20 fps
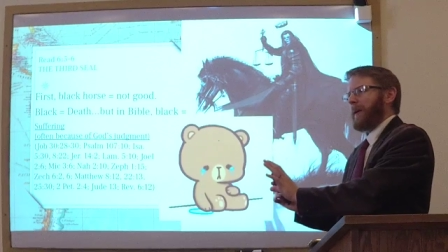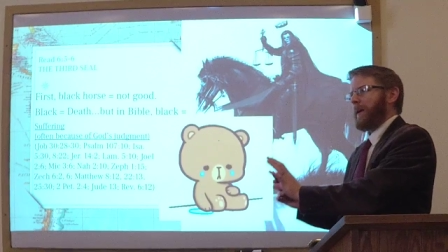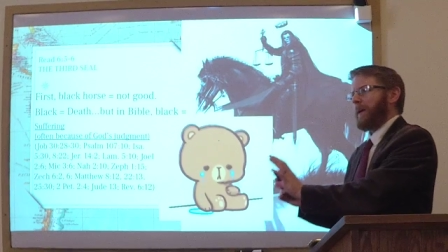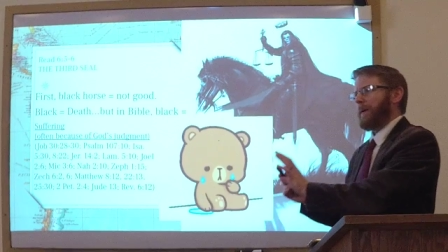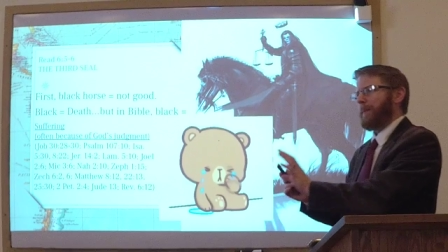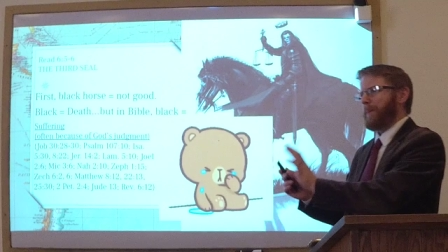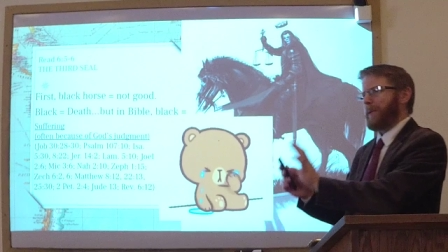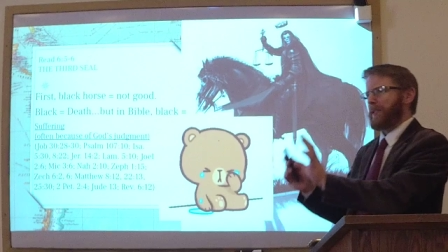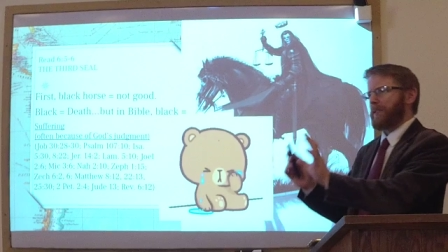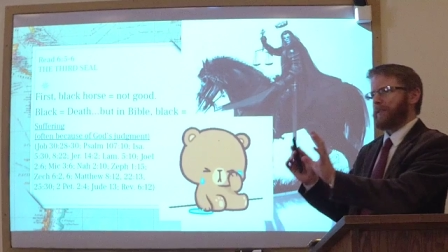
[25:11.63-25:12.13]

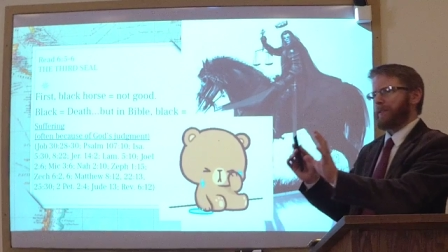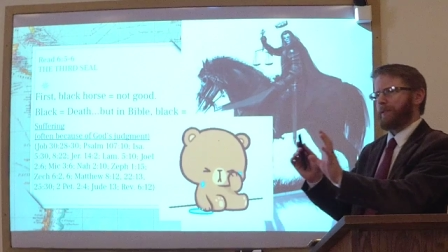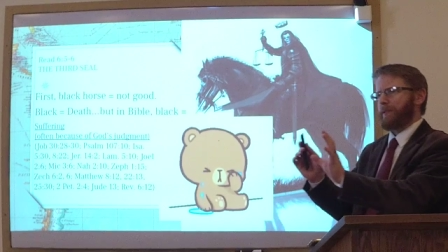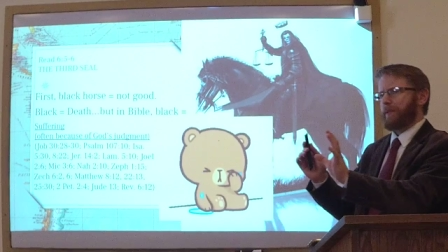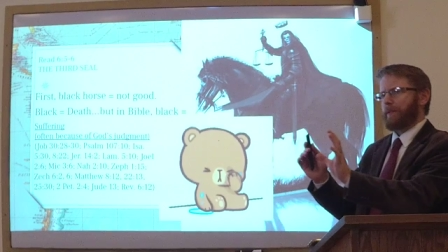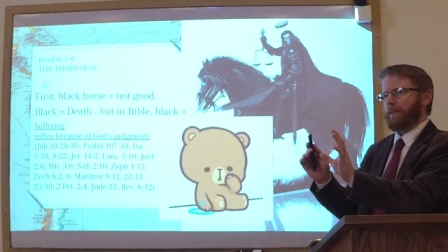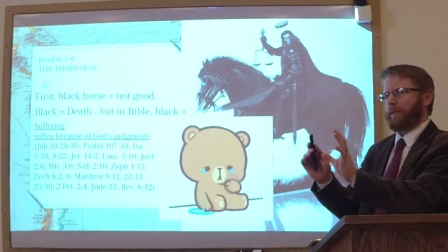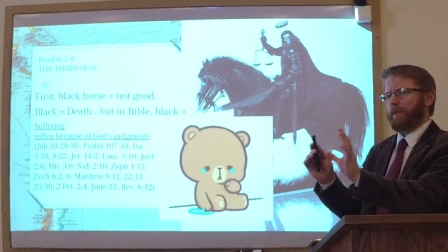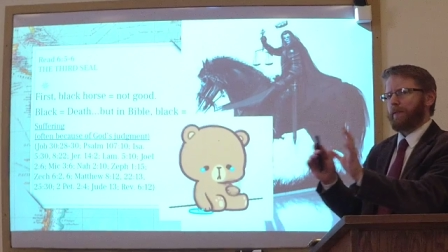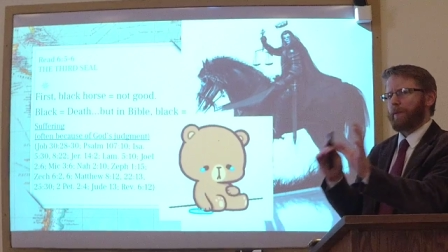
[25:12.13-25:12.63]
It
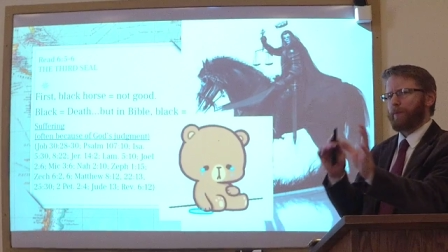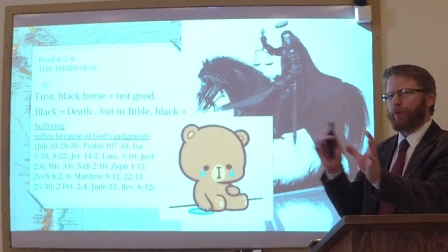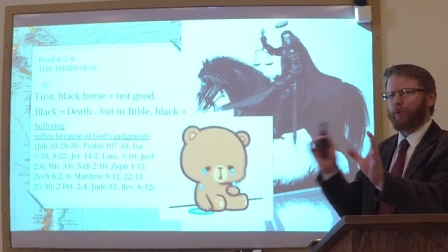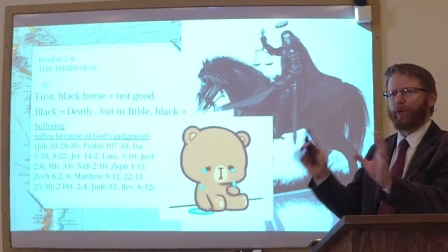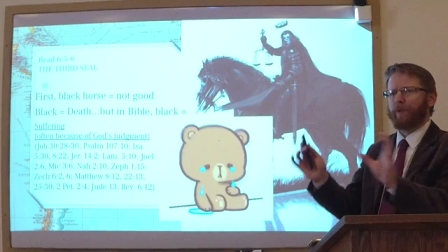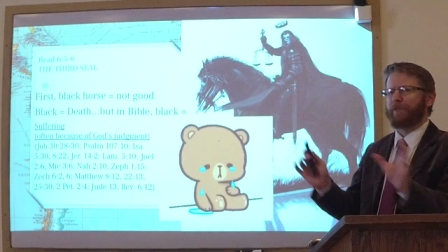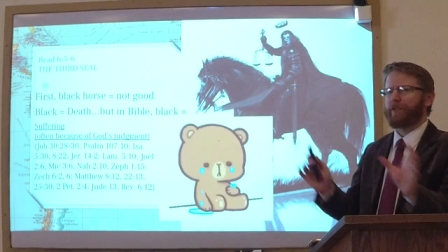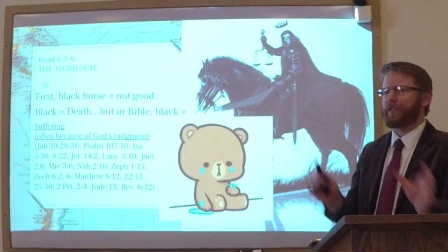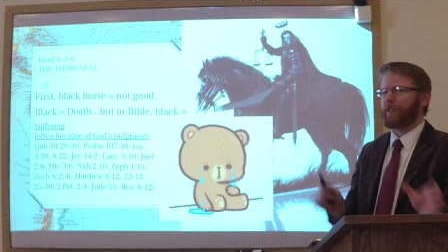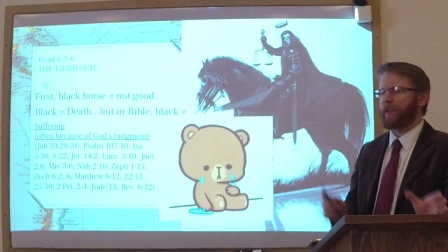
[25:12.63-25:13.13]
means some
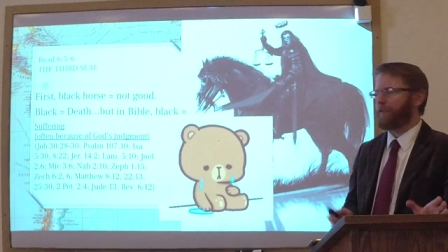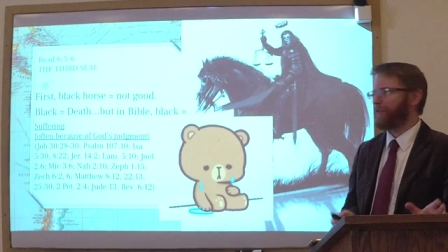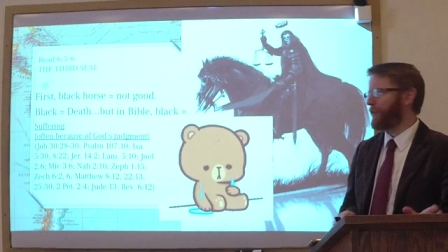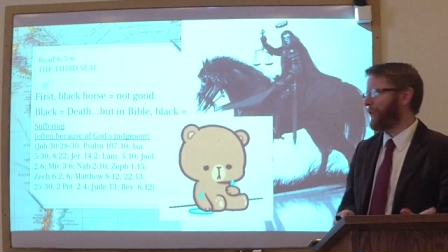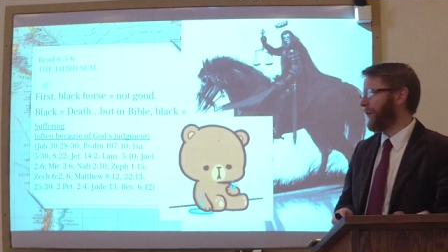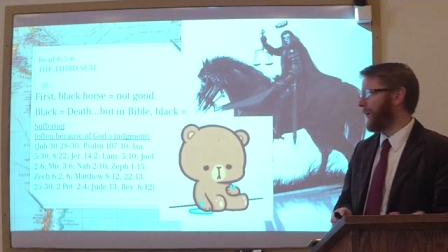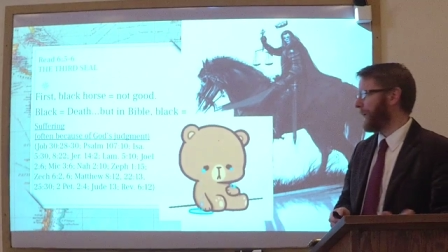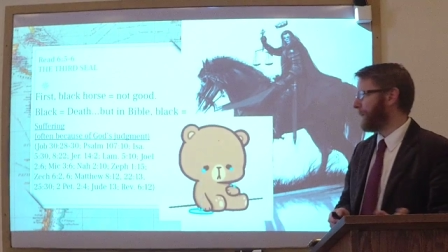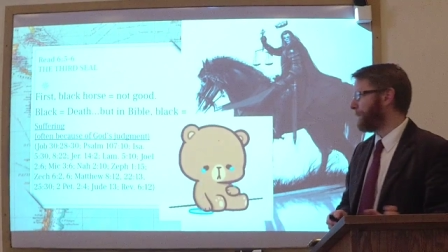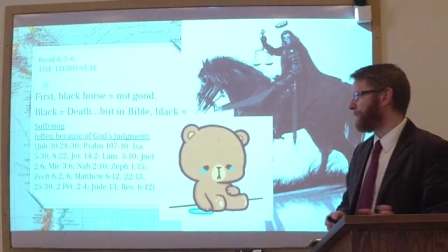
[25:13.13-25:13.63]
sort of
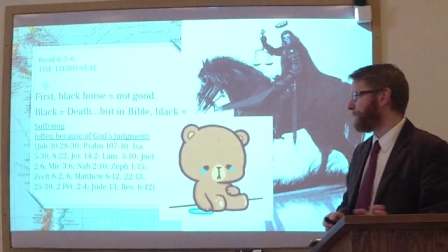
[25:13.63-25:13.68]
suffering.